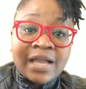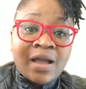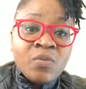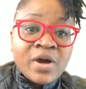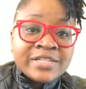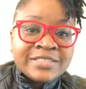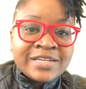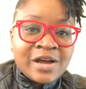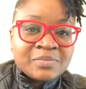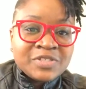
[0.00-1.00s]
I wanted to
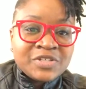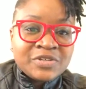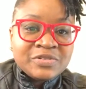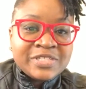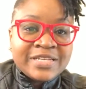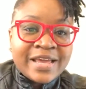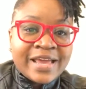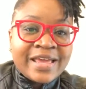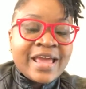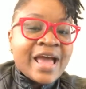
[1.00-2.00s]
come to you
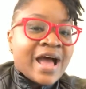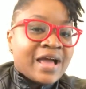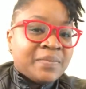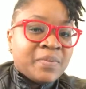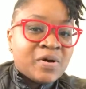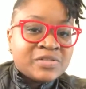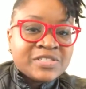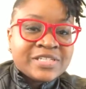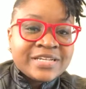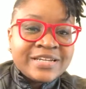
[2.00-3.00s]
today. I
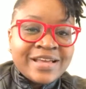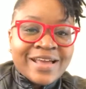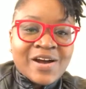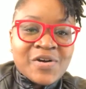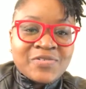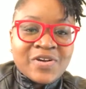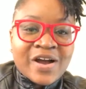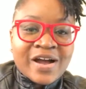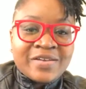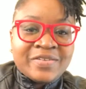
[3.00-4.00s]
posted over
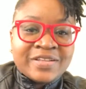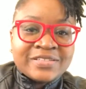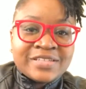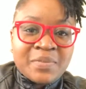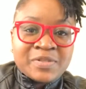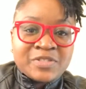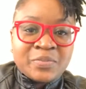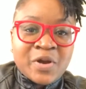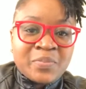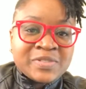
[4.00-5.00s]
on the Step Into
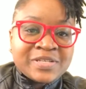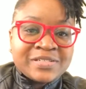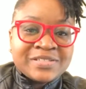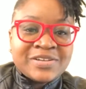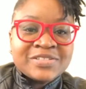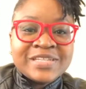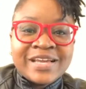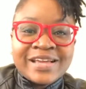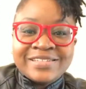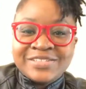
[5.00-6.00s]
Purpose
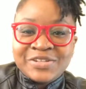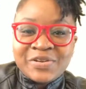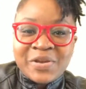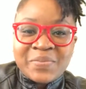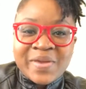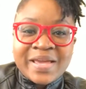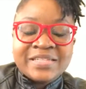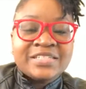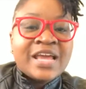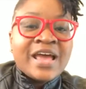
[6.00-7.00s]
Consulting Instagram
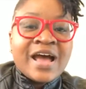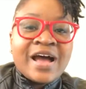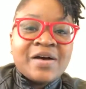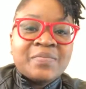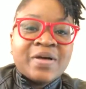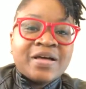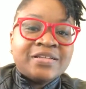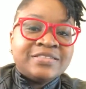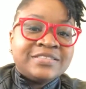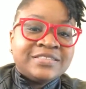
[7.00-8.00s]
page,
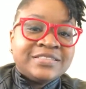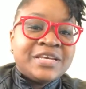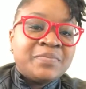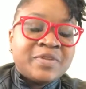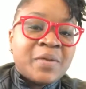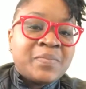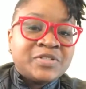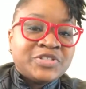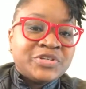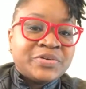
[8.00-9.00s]
tip
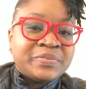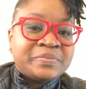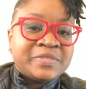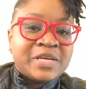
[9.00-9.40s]
number two.